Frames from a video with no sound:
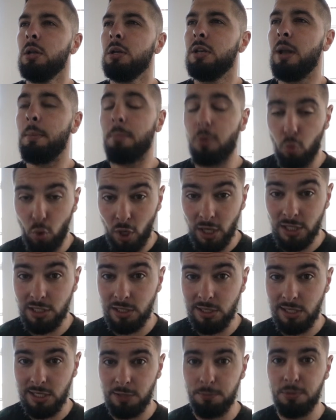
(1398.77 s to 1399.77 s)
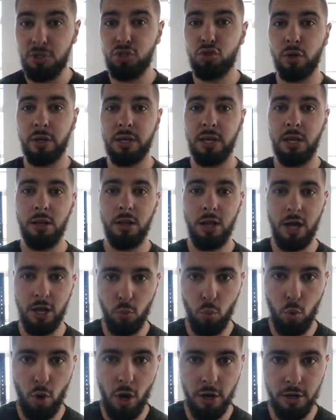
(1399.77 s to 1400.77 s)
number one, you need to be drinking a lot
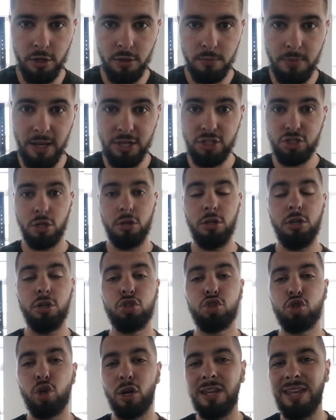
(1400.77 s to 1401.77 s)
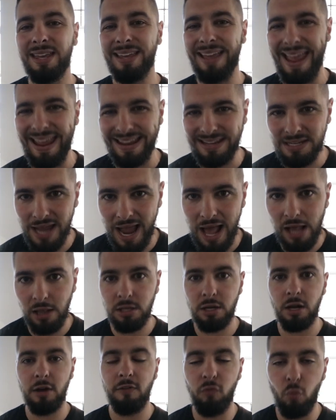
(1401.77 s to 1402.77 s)
of water. Make sure that you're drinking a
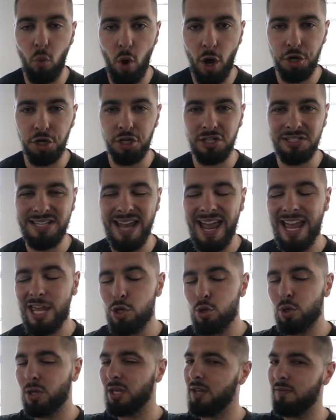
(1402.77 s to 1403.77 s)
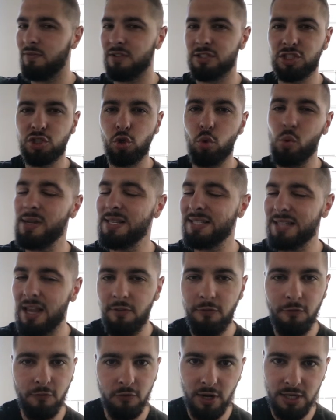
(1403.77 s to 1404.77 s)
gallon of water a day. You can even squeeze a
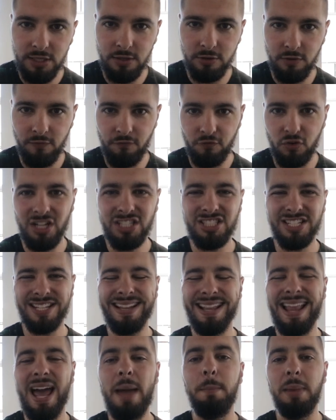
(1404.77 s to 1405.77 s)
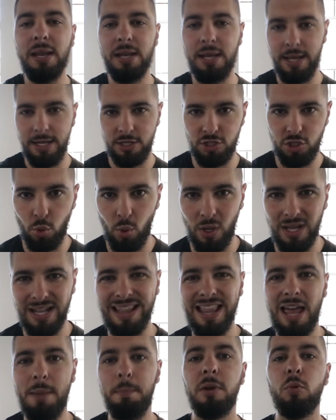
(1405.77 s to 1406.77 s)
fresh lemon into it.
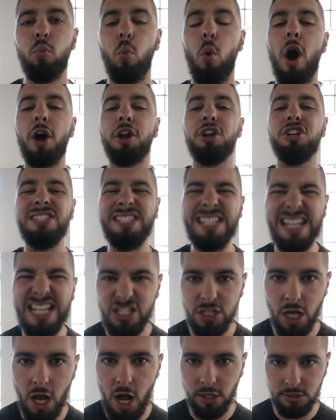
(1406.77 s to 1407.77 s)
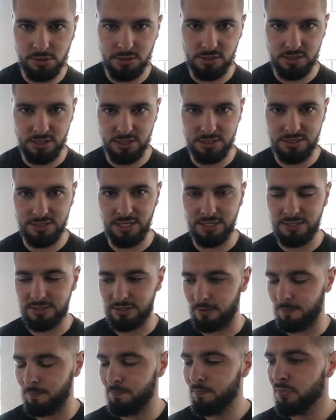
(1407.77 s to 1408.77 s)
Lemon water detoxes the
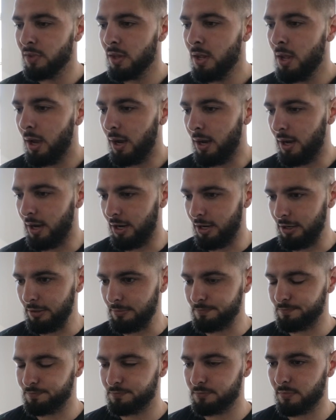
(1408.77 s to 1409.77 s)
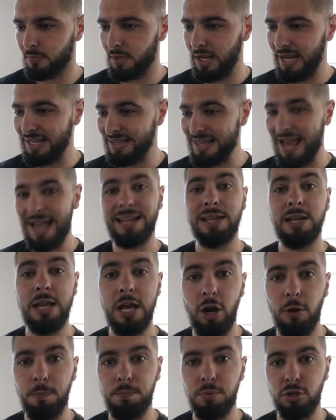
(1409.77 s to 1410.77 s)
system, and that can
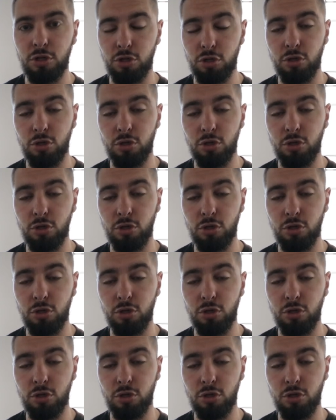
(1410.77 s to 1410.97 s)
help